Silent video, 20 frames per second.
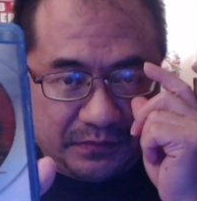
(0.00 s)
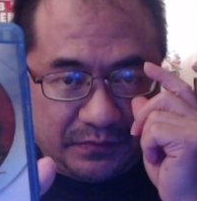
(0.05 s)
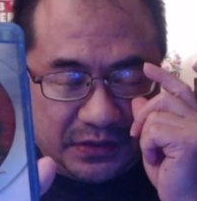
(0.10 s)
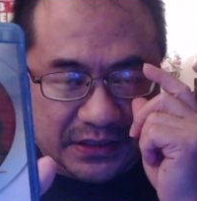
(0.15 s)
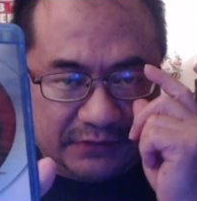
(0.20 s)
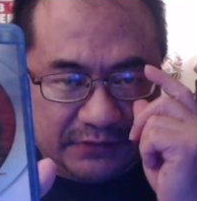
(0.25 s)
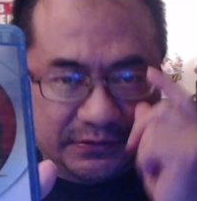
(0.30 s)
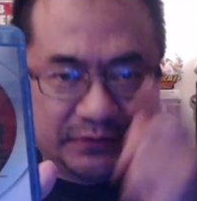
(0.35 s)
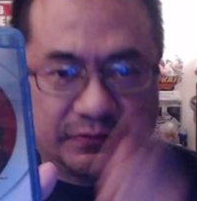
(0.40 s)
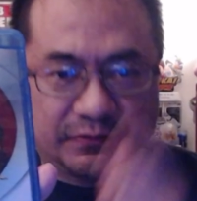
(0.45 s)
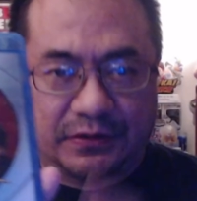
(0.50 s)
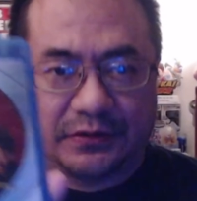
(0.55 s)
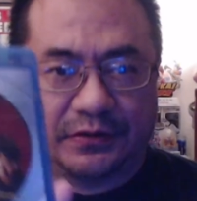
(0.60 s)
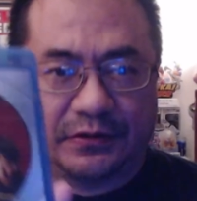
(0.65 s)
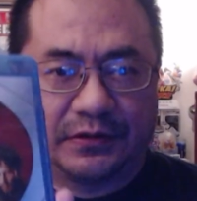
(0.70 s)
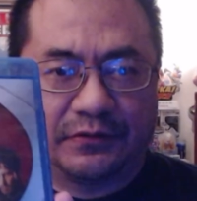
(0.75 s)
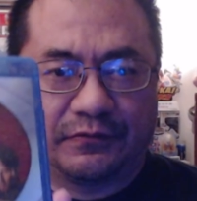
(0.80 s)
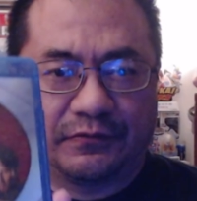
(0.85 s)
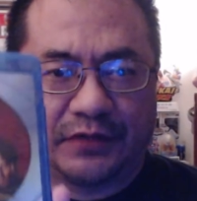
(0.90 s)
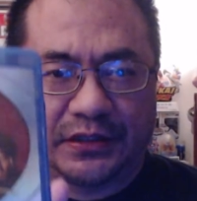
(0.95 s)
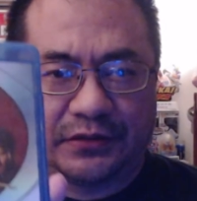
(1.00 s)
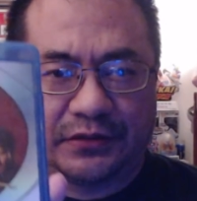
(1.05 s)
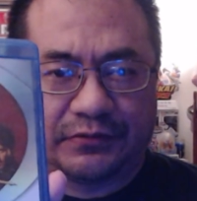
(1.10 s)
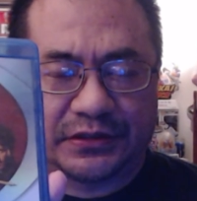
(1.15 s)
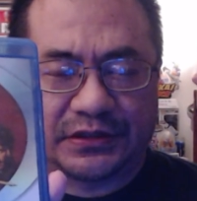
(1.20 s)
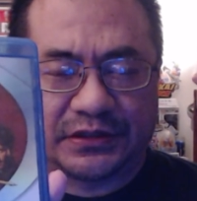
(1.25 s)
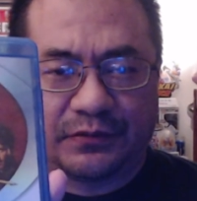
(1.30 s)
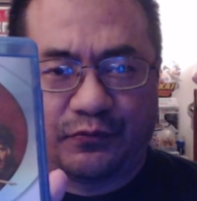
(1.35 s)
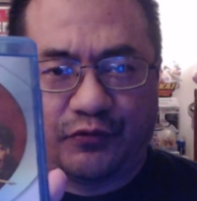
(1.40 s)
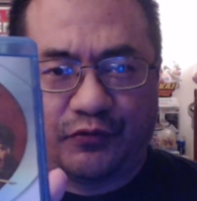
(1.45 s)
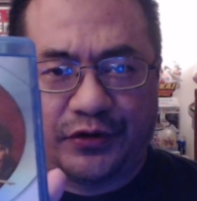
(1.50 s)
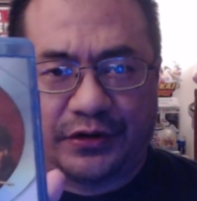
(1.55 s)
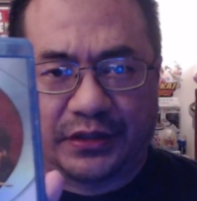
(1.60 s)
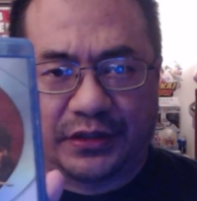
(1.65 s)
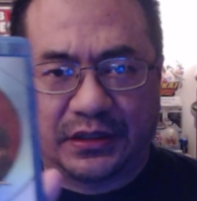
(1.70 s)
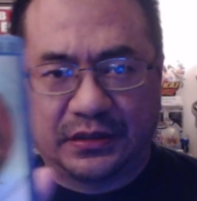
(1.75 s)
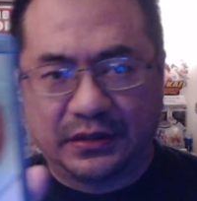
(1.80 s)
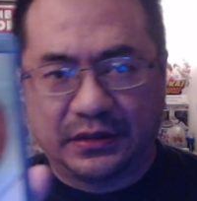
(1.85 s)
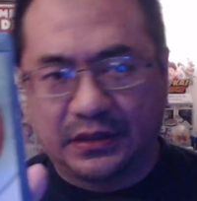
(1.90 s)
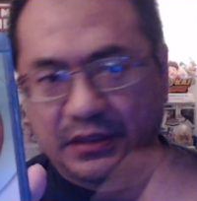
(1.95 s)
but I was wondering why there were some
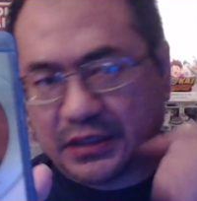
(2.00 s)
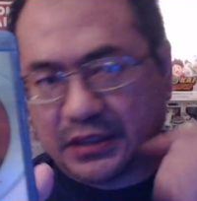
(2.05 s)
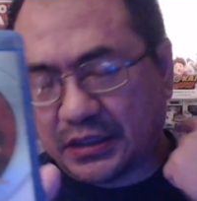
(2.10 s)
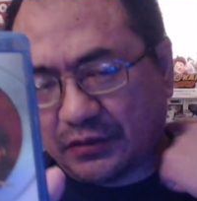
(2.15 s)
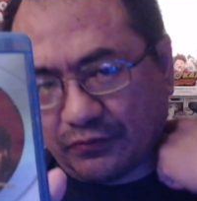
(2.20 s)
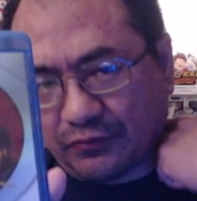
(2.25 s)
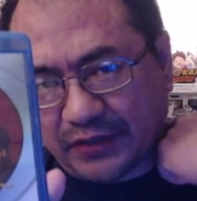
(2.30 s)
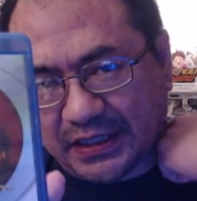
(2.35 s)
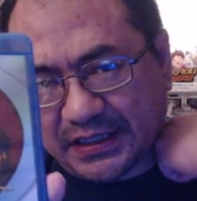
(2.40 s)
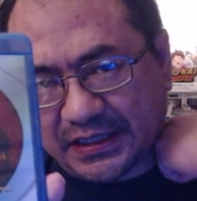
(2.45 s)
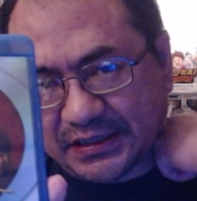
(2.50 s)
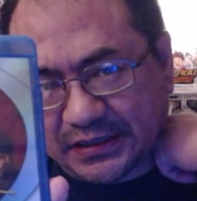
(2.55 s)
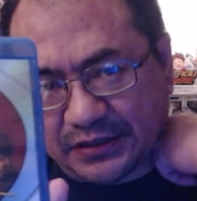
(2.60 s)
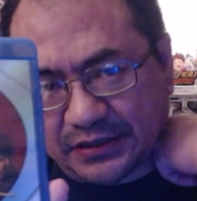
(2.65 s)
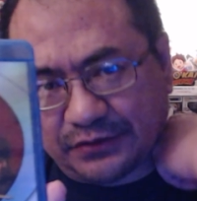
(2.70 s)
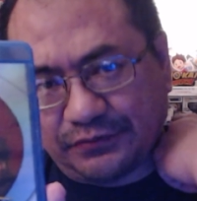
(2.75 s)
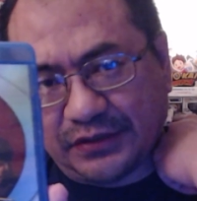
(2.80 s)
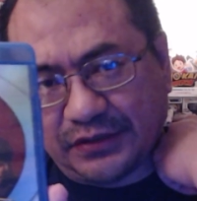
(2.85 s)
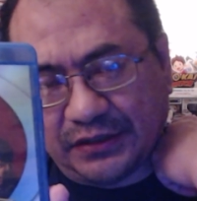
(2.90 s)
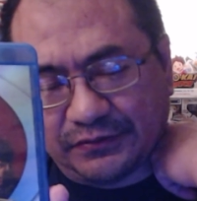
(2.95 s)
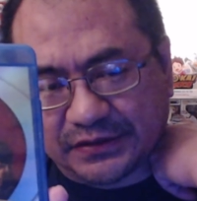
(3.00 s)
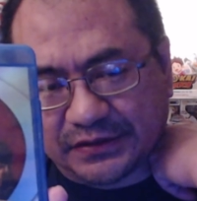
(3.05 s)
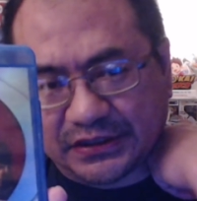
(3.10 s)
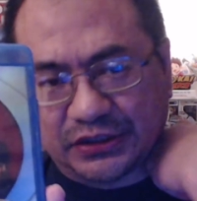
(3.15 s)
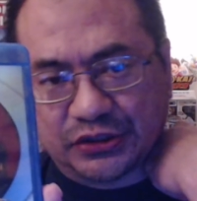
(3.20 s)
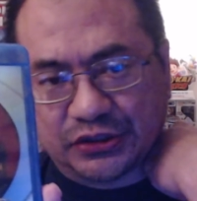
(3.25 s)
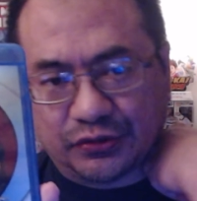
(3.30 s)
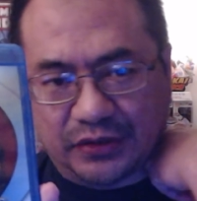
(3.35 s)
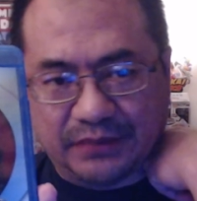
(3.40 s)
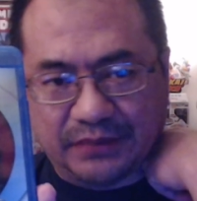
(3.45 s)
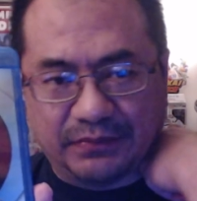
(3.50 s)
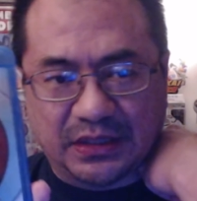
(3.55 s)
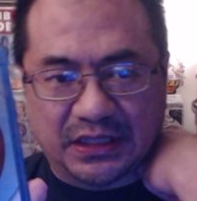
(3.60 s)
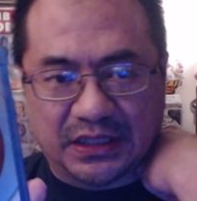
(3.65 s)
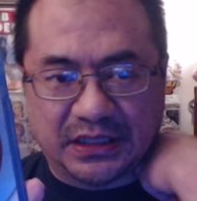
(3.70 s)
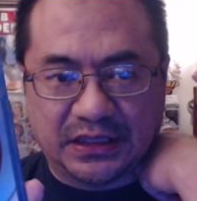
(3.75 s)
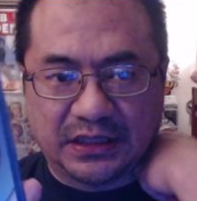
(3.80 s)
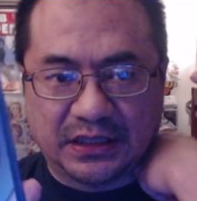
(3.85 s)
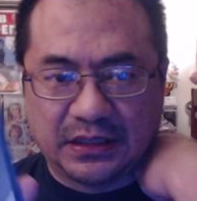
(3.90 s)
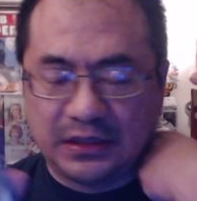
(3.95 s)
weird cutaways and there really wasn't showing
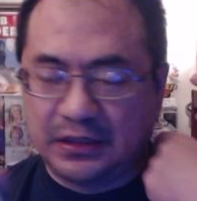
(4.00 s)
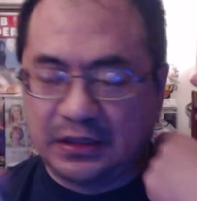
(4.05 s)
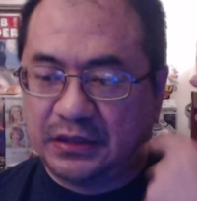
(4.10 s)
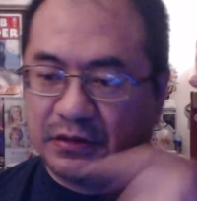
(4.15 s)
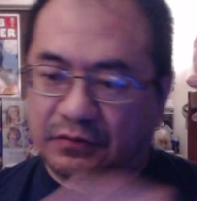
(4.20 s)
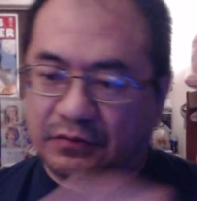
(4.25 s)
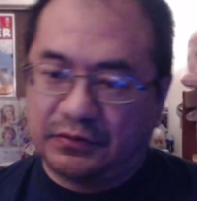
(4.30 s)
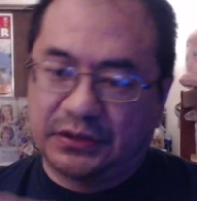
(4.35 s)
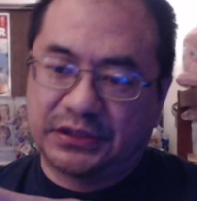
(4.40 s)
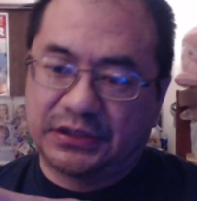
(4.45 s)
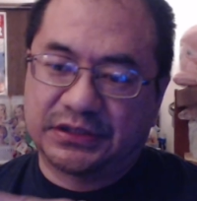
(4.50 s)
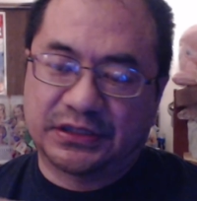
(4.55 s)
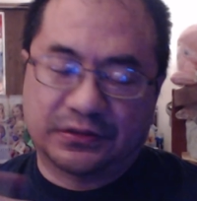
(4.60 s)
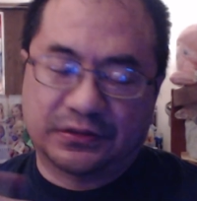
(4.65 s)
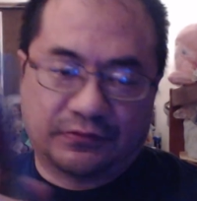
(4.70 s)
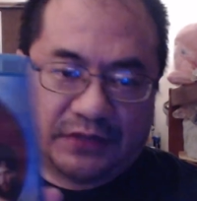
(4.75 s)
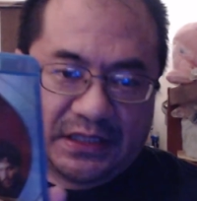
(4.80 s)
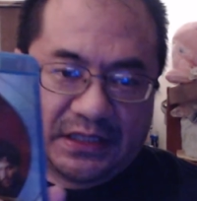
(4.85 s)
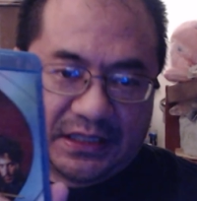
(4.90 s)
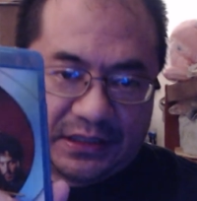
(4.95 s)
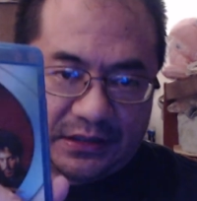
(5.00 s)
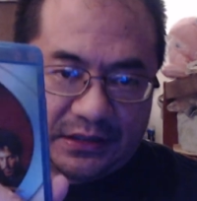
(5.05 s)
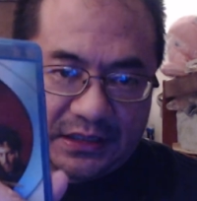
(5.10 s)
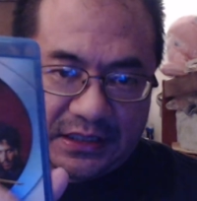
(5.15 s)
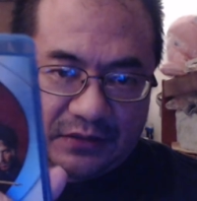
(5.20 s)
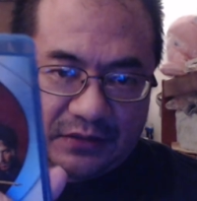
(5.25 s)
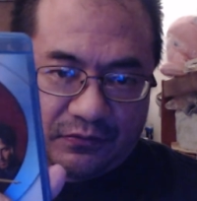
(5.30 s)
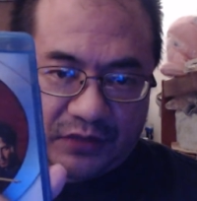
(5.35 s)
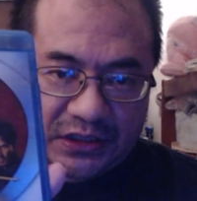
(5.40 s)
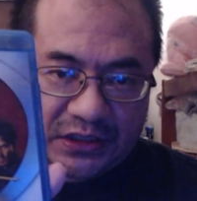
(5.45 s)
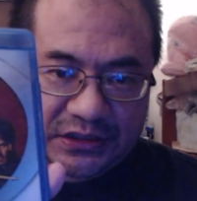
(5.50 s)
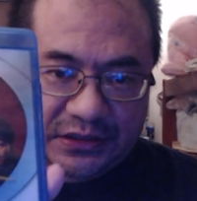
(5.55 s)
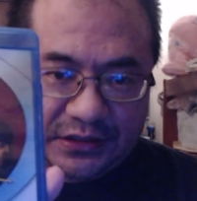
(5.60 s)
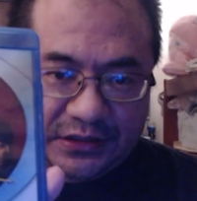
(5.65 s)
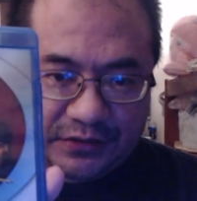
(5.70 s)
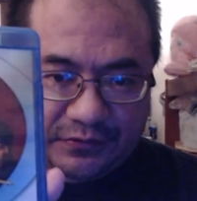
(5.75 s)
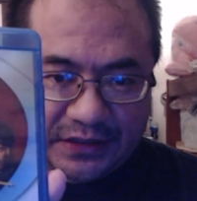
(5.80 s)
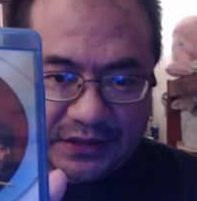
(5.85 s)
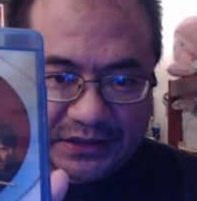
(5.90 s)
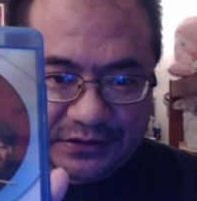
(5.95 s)
blood. Well, this is why. You gotta watch
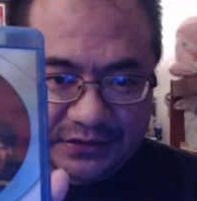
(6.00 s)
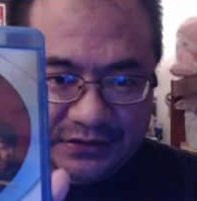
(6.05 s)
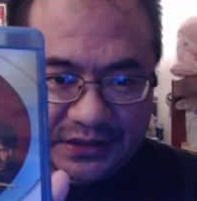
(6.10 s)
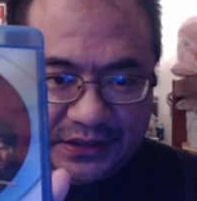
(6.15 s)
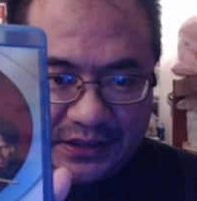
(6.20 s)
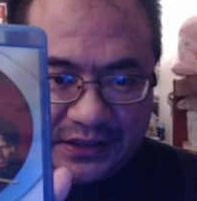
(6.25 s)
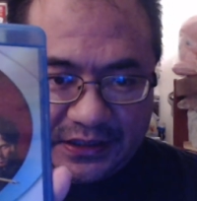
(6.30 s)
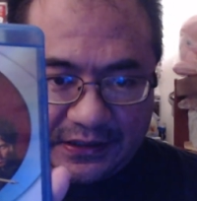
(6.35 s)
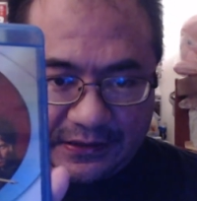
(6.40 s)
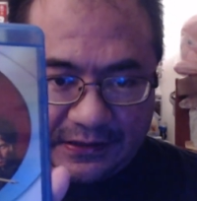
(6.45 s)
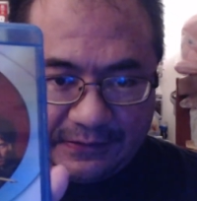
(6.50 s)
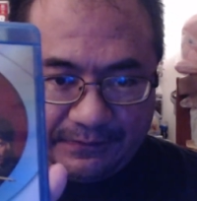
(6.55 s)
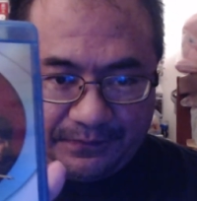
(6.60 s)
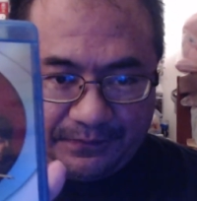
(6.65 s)
the director's cut.